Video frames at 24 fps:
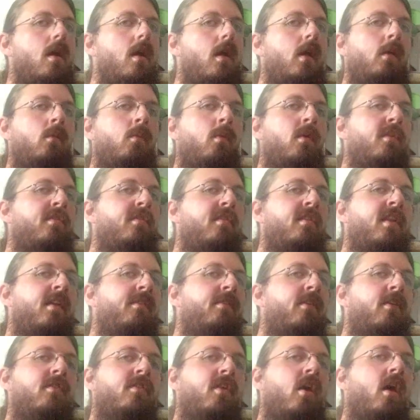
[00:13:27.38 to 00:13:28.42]
It was
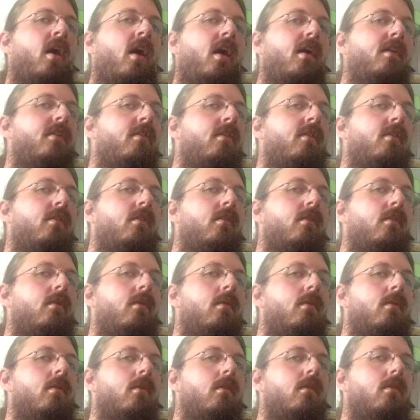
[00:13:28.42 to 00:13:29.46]
never taught
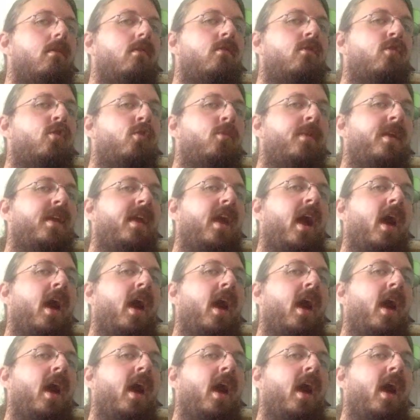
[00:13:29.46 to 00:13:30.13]
to me